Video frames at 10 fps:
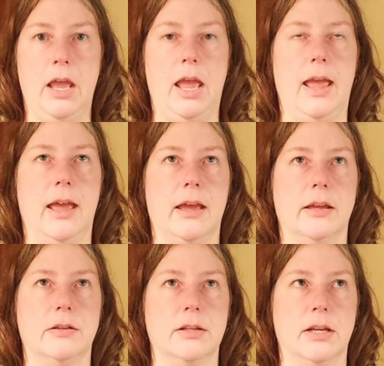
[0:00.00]

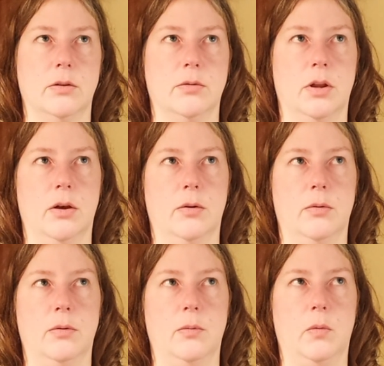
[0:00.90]
and I don't
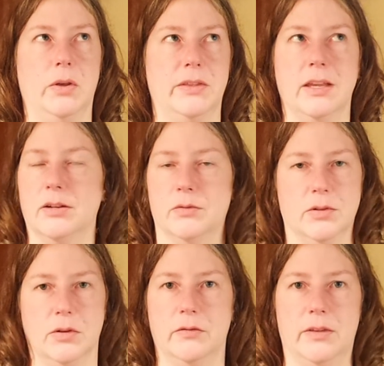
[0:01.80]
know what the end
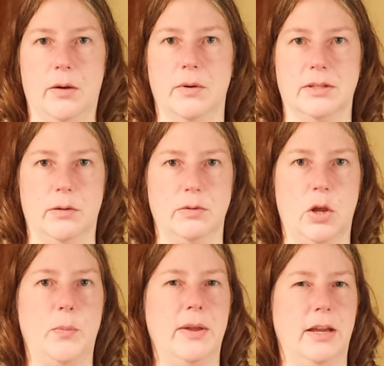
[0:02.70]
result of that was. I was
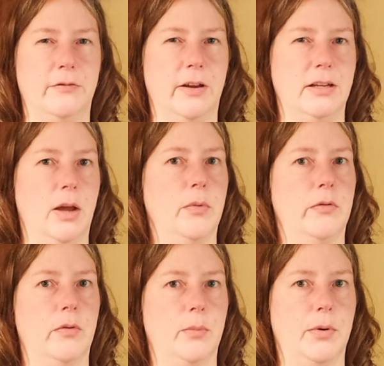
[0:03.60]
hoping I'd find out
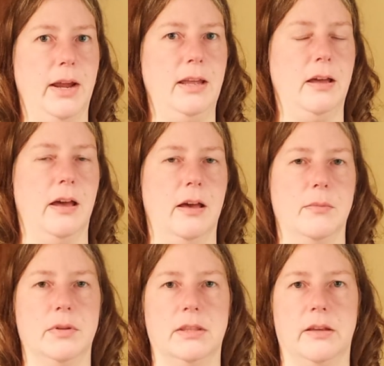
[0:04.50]
before break,
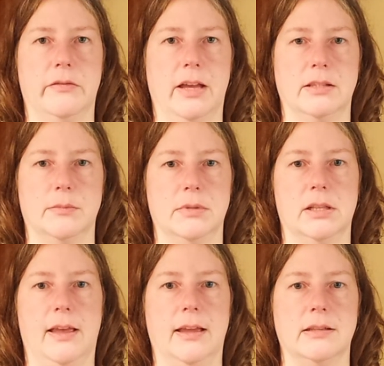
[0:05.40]
but they've had some
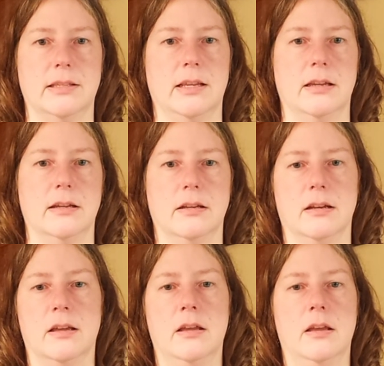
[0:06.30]
delays
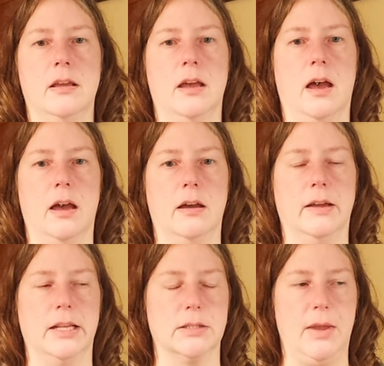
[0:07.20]
in
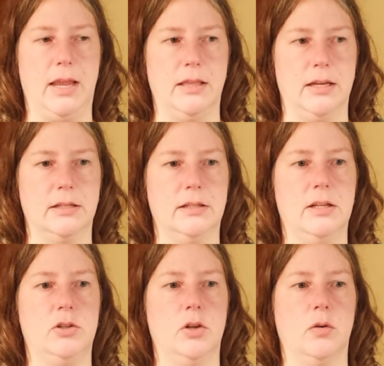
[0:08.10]
I guess making that
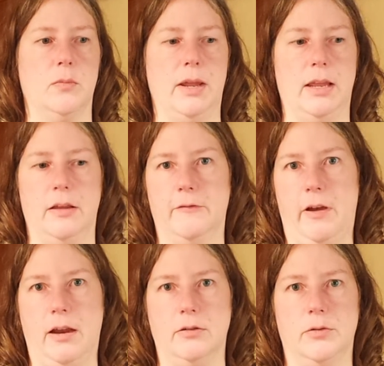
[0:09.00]
decision or making it
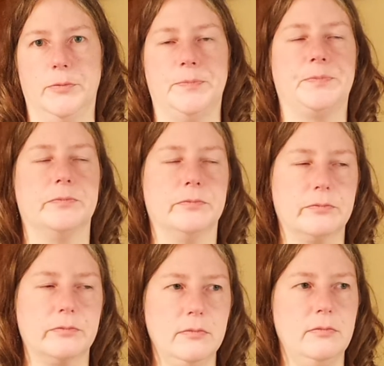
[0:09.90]
final.
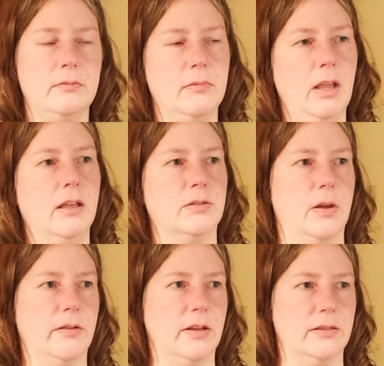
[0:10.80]
And so
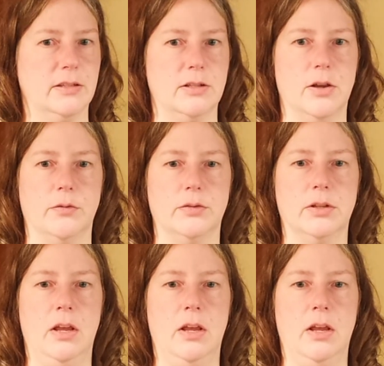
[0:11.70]
I've got this note